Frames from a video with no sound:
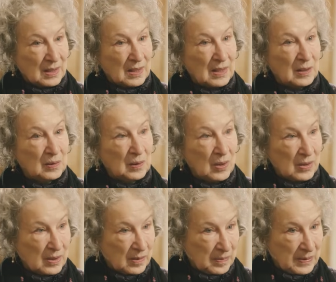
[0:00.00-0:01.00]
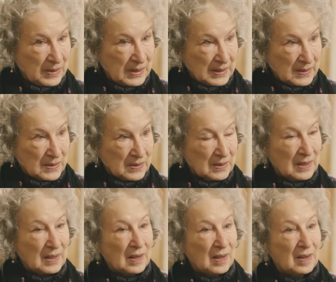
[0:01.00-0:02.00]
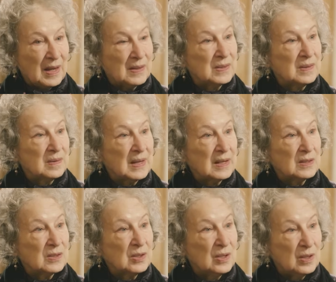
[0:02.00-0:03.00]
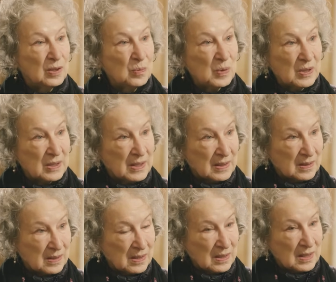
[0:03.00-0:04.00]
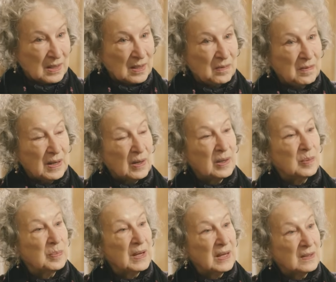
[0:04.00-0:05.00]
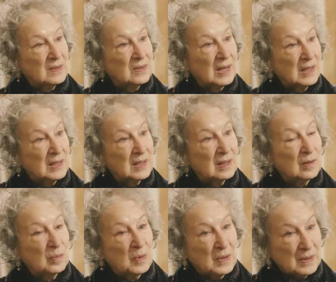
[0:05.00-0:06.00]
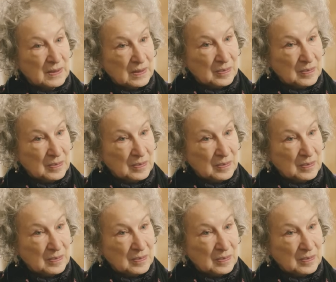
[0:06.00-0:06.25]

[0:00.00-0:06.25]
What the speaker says: the look of things, that's her work, and very painstaking it was.